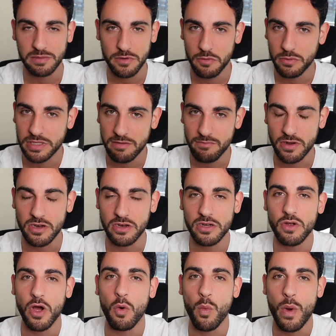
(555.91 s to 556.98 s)
something I wasn't even
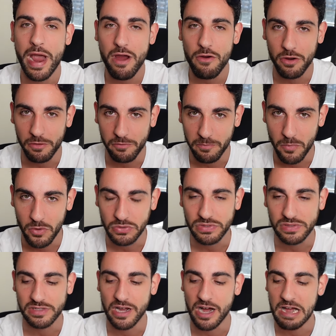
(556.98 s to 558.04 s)
aware of
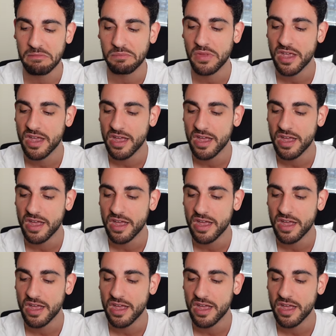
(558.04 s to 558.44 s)
most of the time,